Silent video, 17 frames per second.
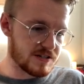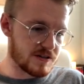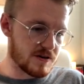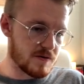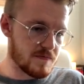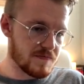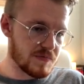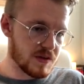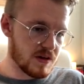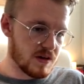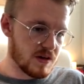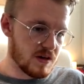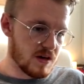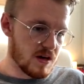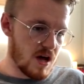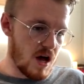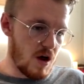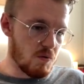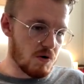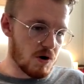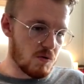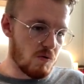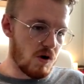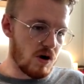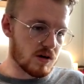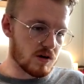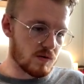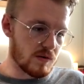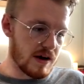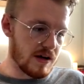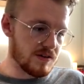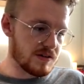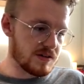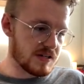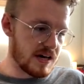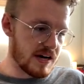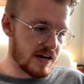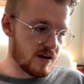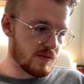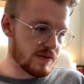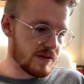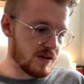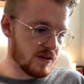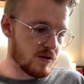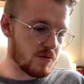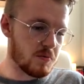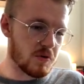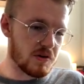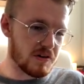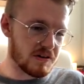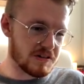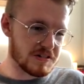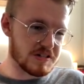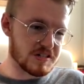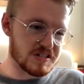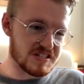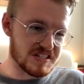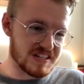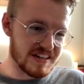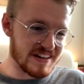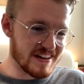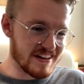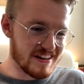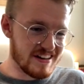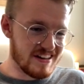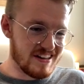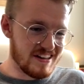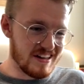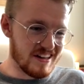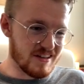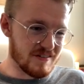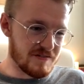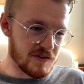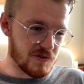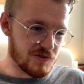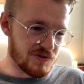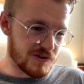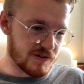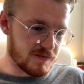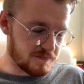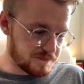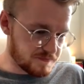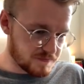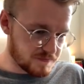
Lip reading: So I want to walk around the tire with a little more urgency in the future.